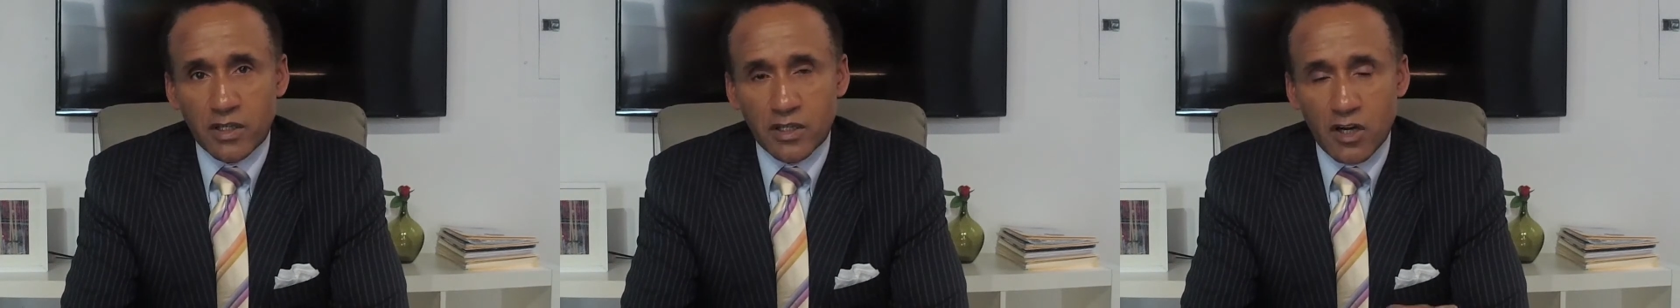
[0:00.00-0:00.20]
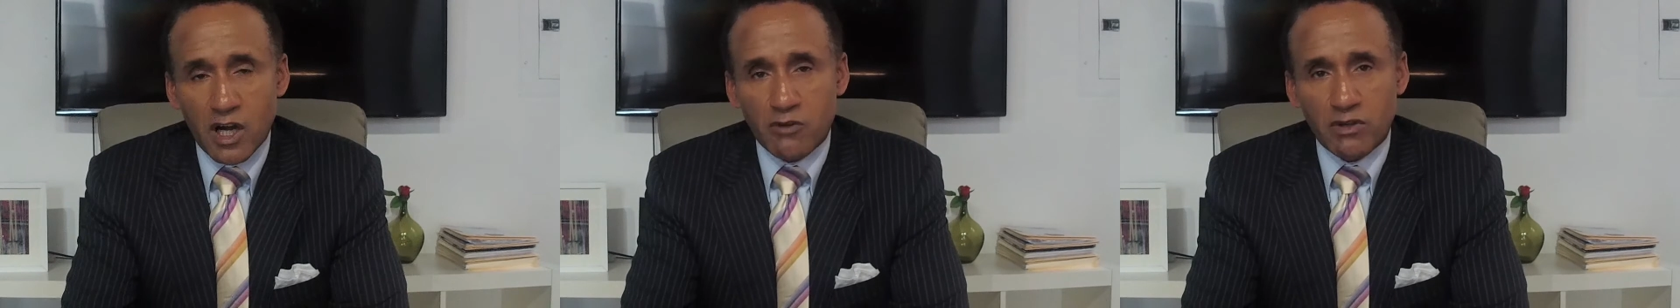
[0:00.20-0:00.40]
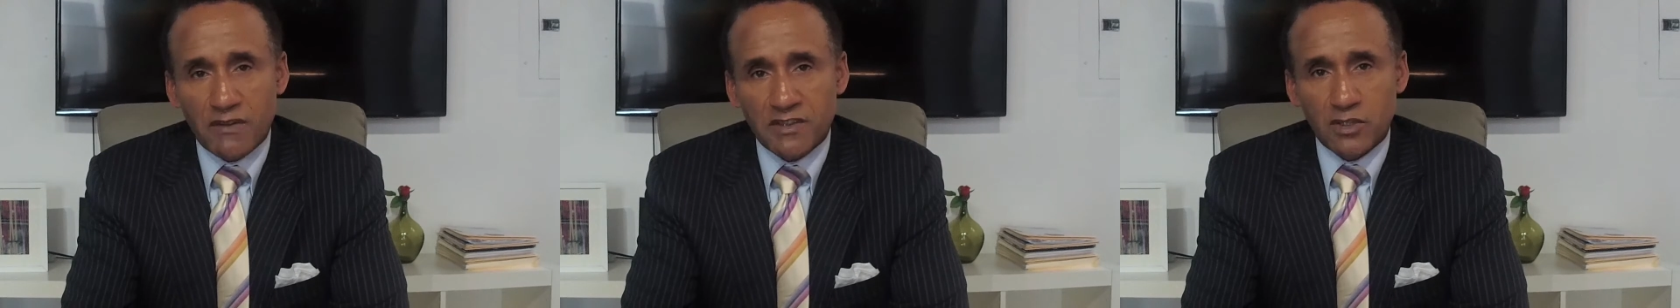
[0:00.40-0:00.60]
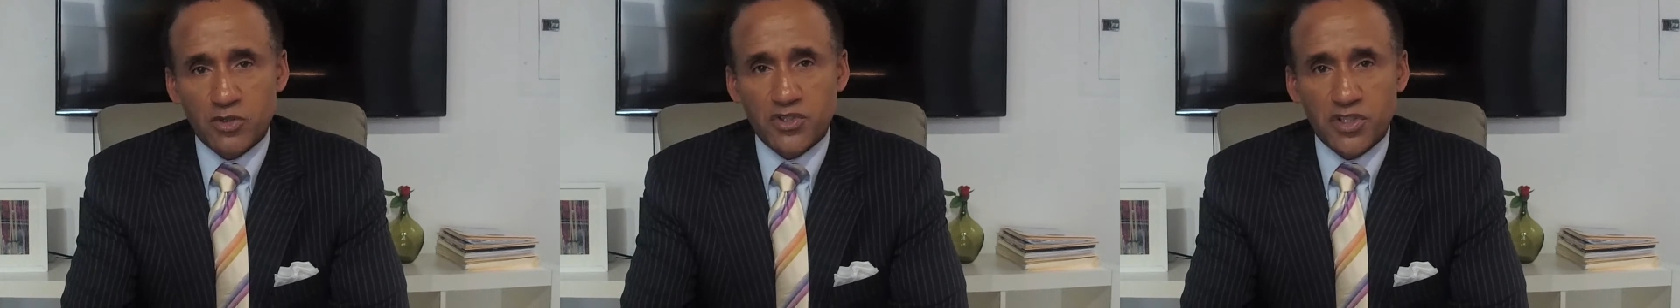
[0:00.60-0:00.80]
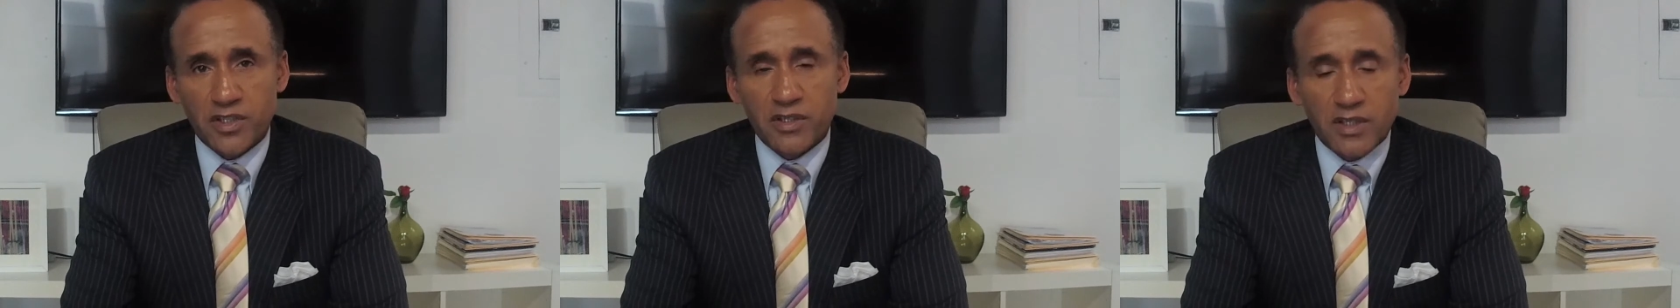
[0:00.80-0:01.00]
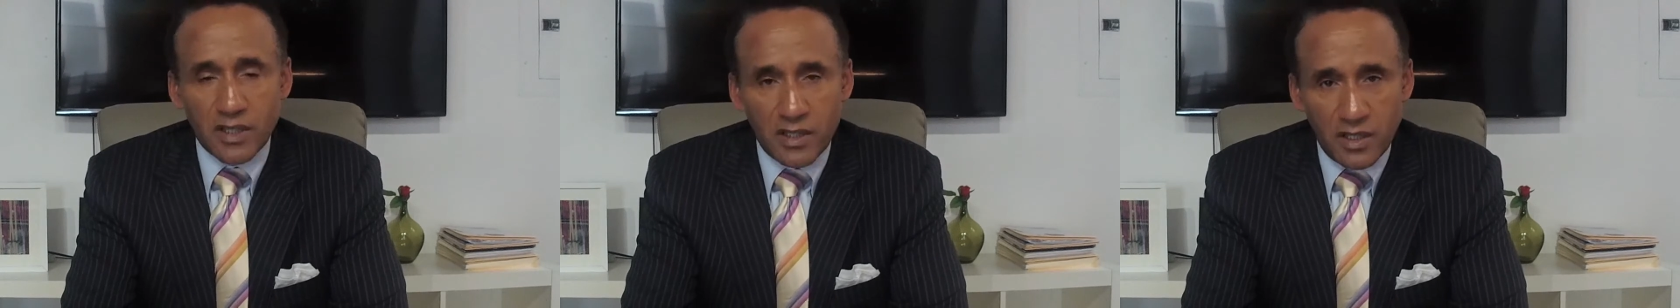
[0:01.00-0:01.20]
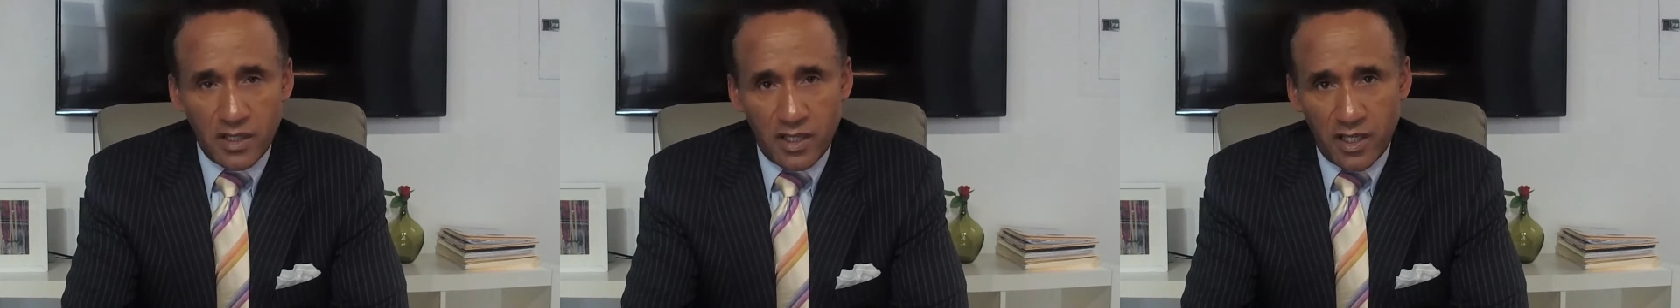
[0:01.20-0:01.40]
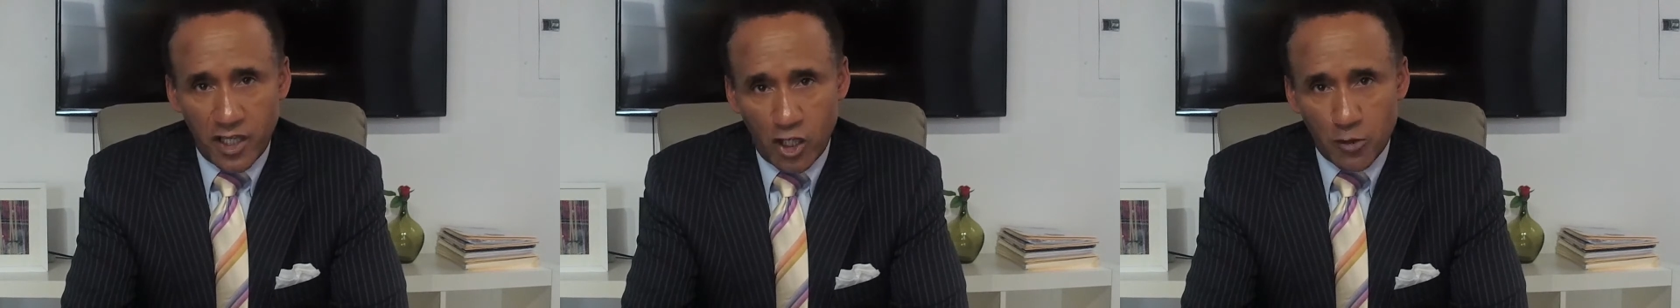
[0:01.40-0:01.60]
car revolution
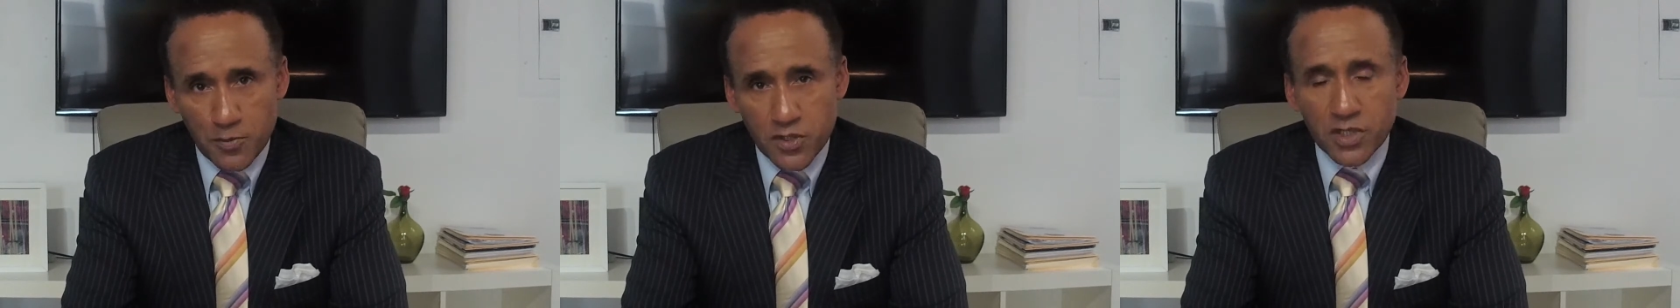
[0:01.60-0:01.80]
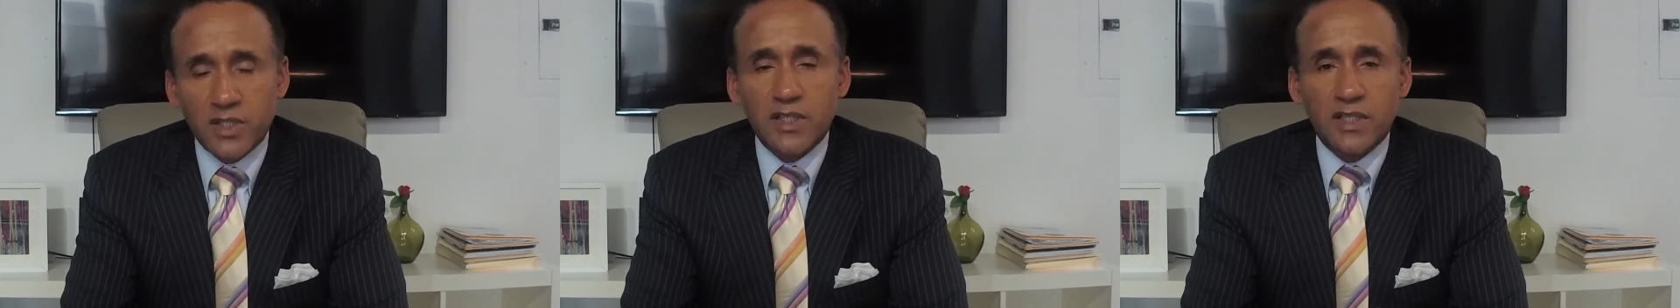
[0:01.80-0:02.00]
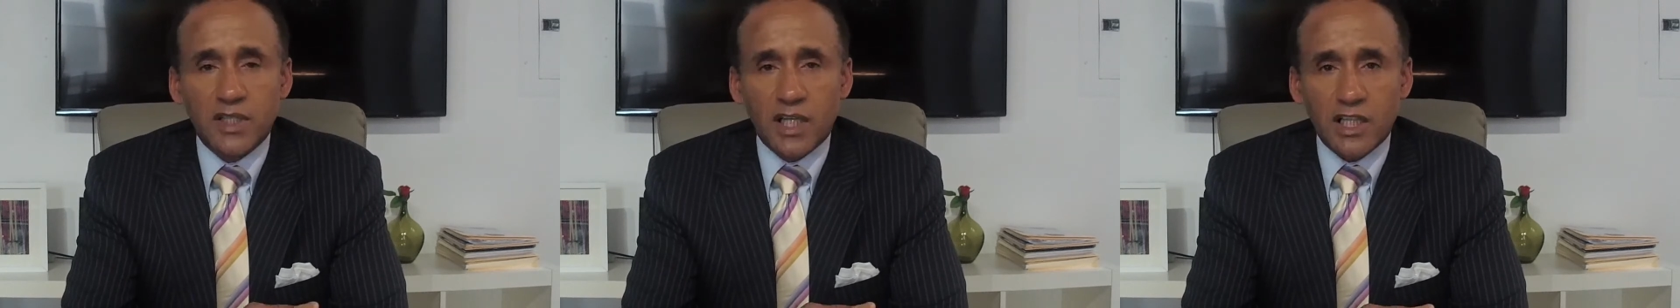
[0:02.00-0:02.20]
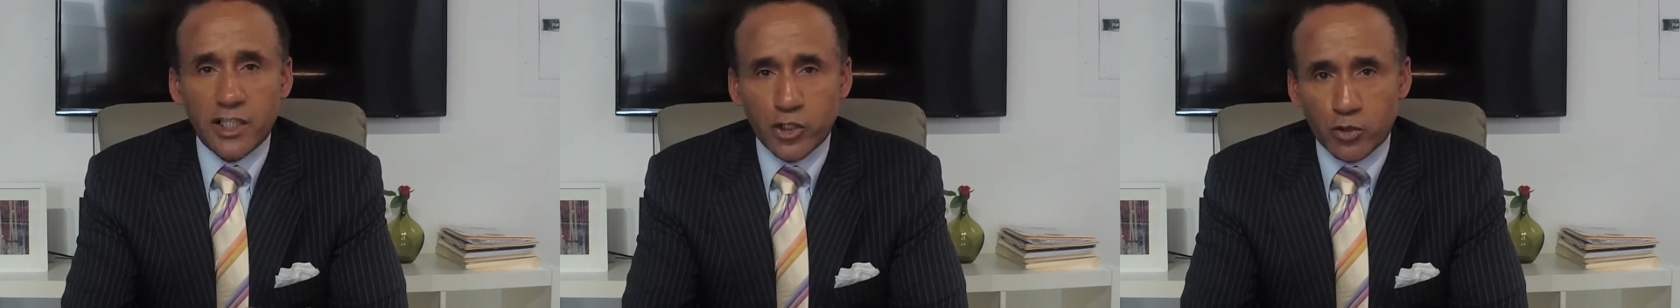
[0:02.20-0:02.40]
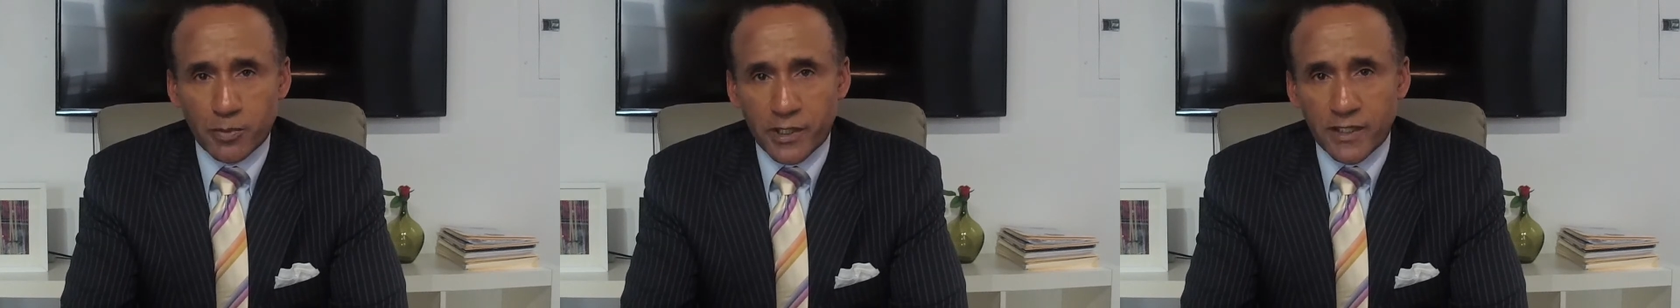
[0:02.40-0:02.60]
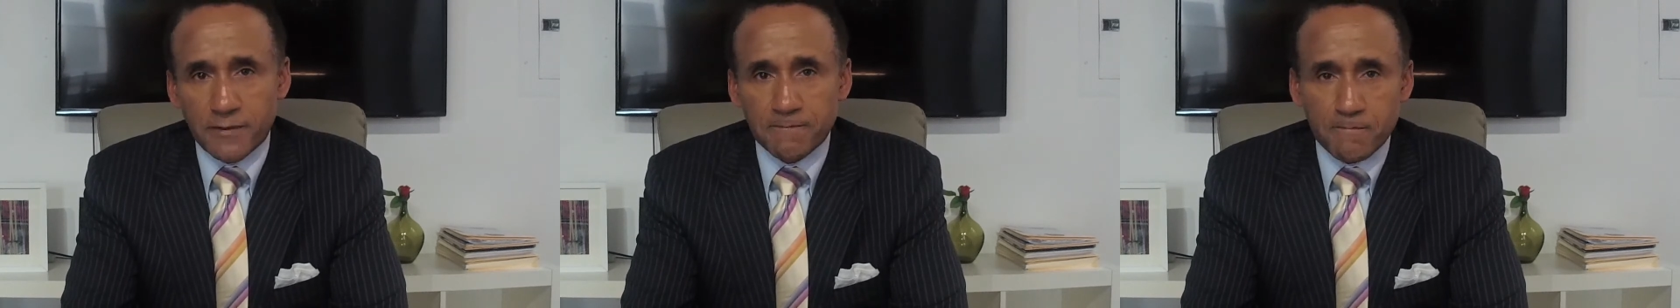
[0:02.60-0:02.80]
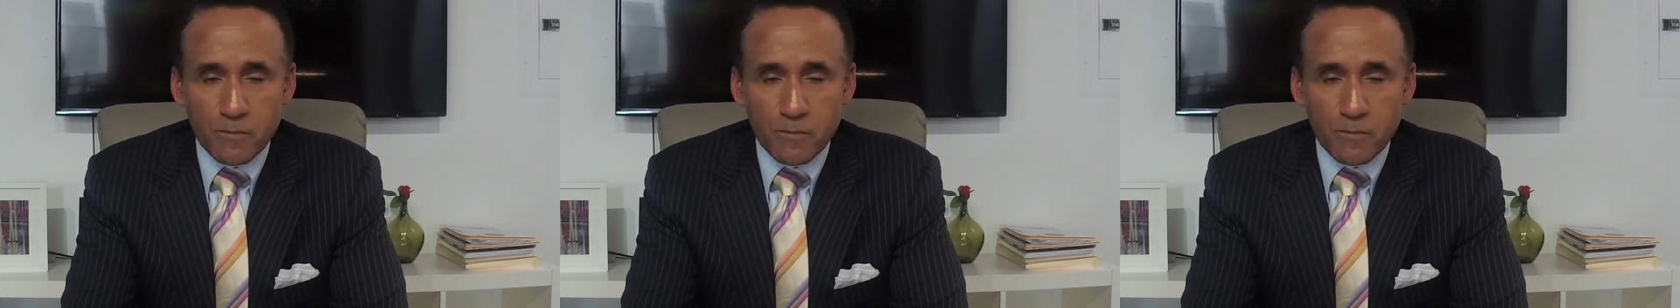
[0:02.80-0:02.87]
helps a little bit,